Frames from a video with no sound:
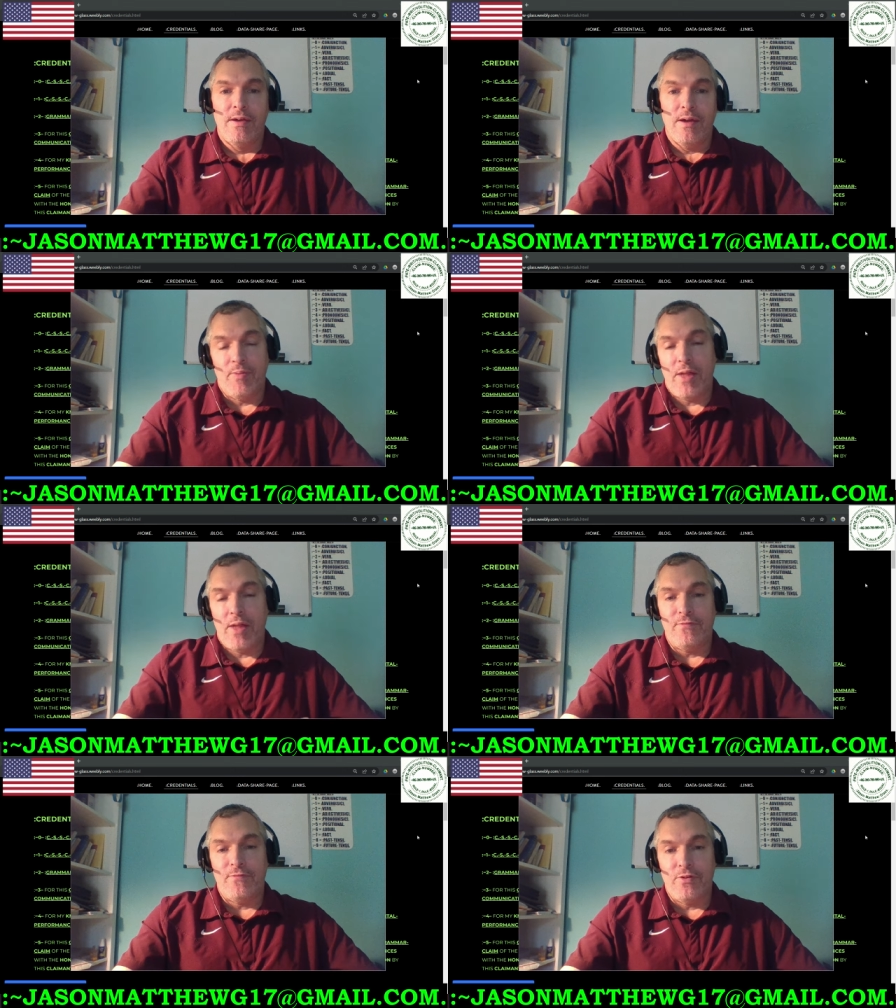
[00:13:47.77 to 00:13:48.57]

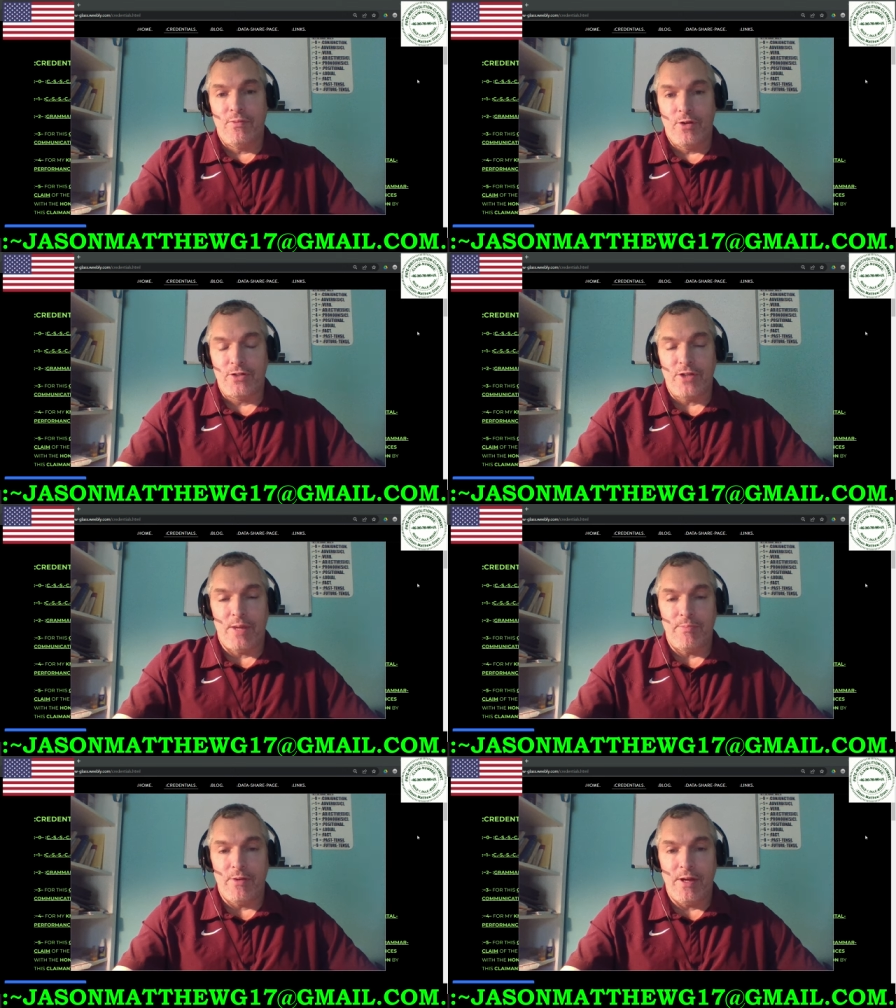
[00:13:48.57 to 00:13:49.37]
apply for a
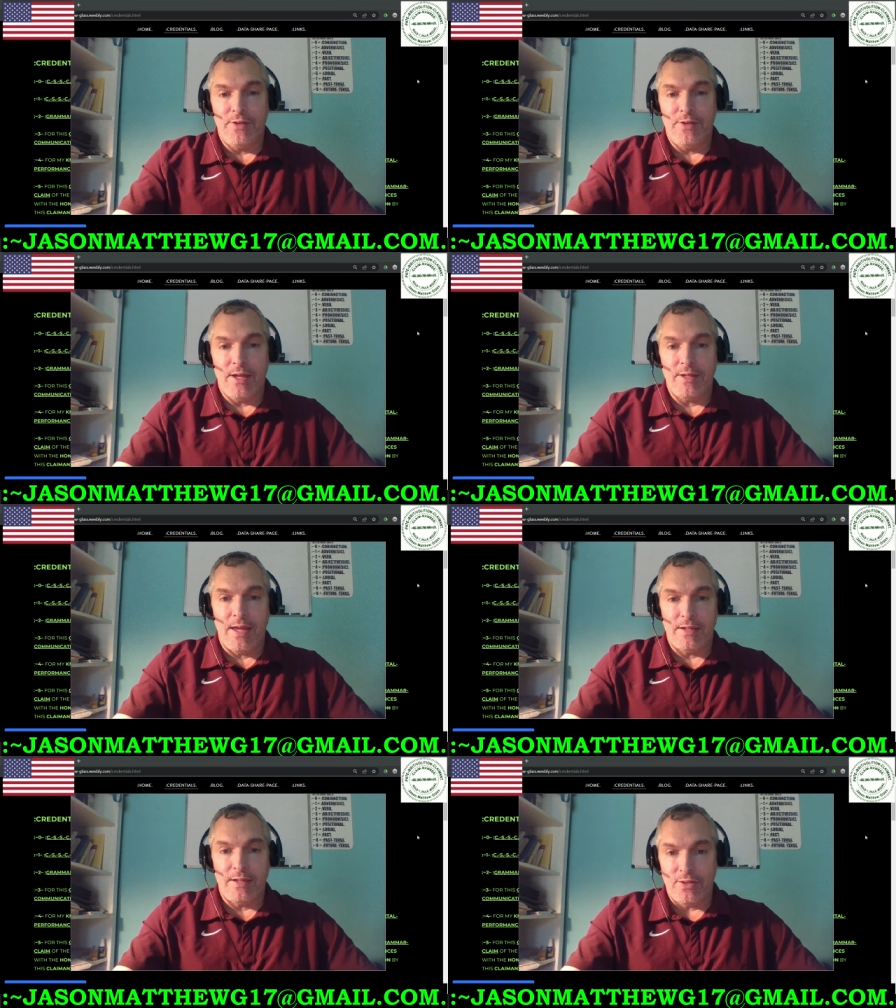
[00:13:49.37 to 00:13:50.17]
workshop or anything like
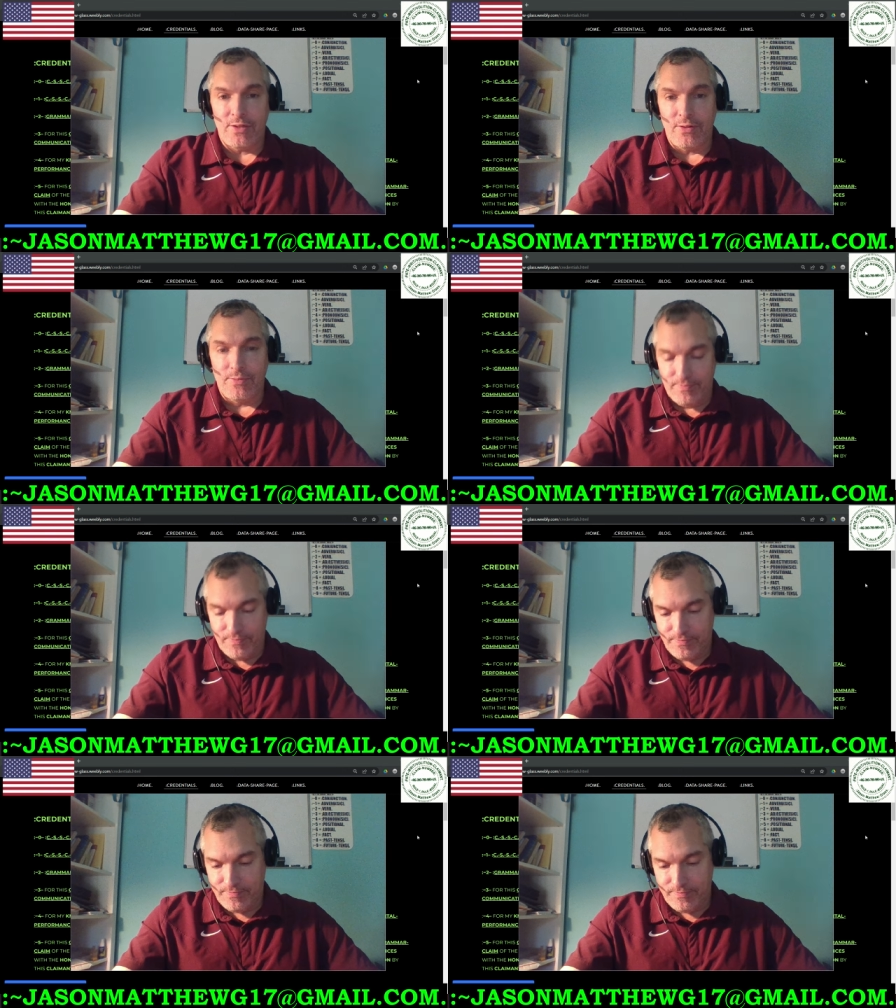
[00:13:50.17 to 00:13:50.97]
that. So
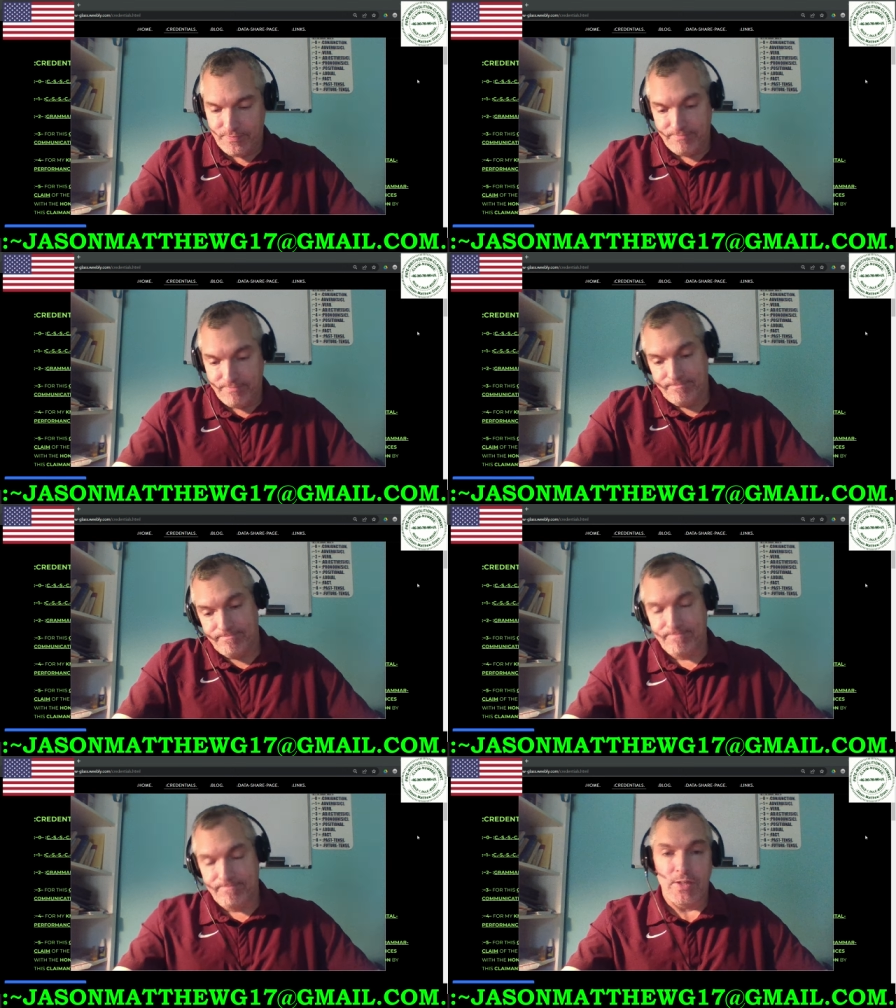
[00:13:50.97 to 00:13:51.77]

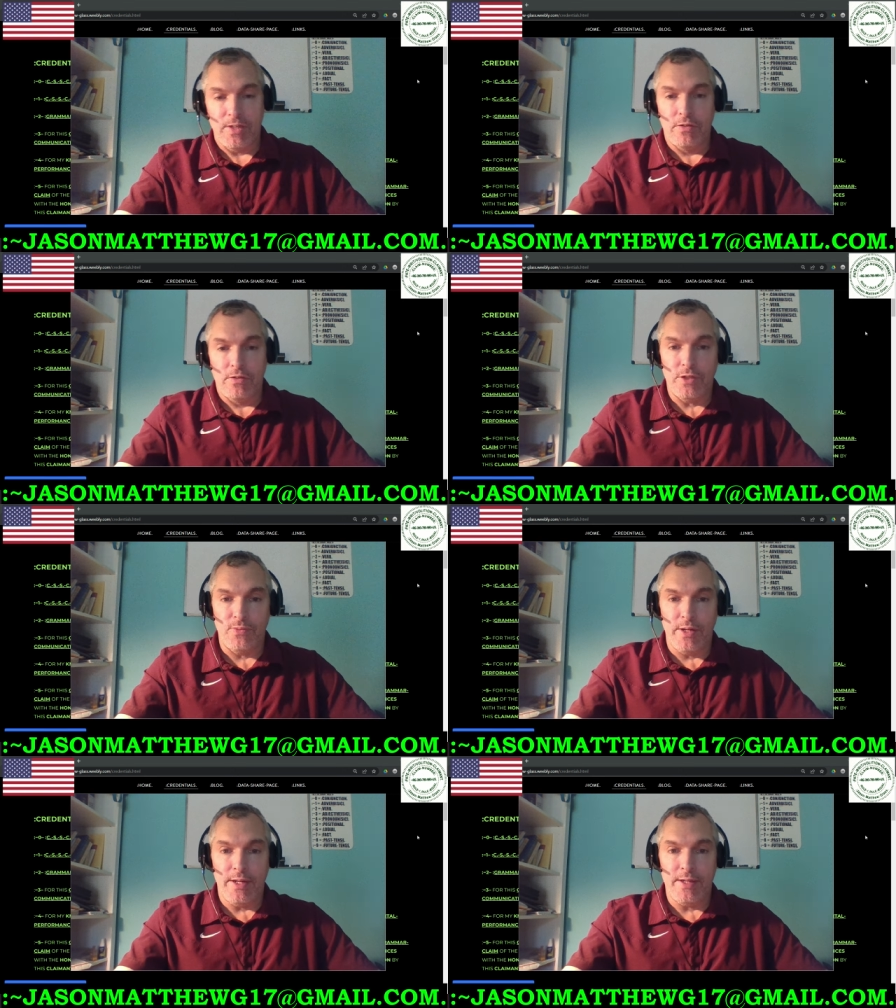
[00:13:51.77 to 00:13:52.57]
it is
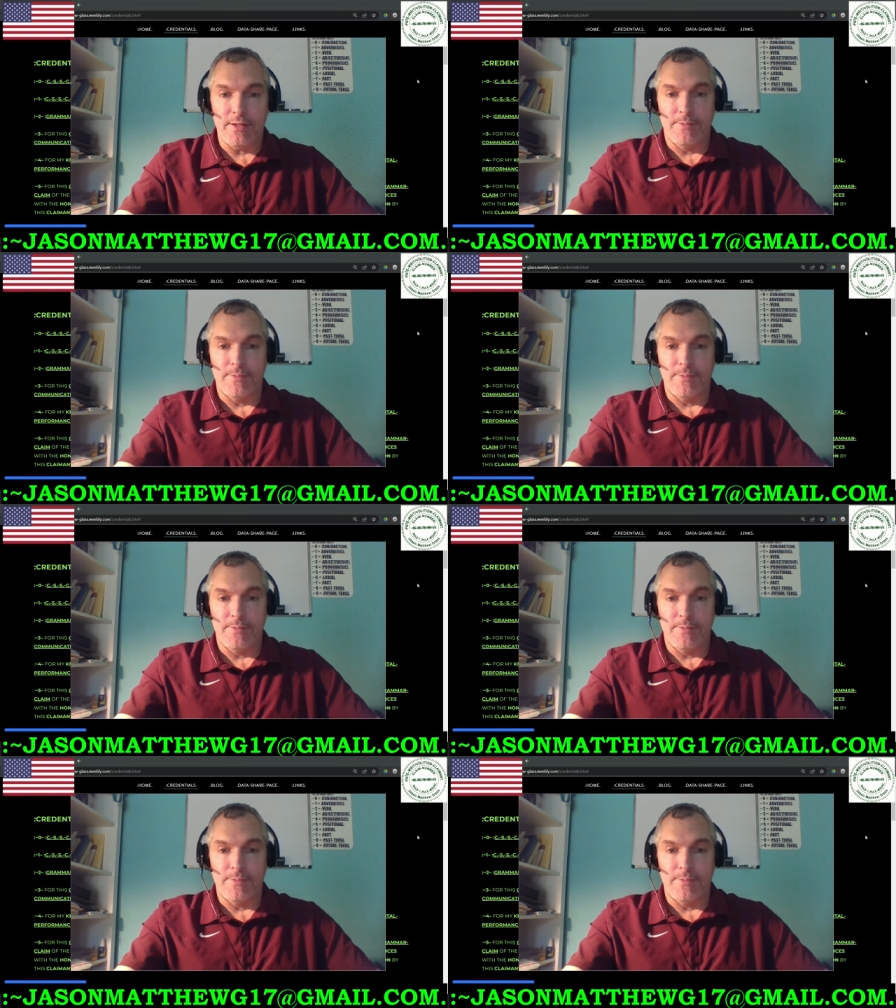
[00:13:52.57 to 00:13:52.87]
what it is.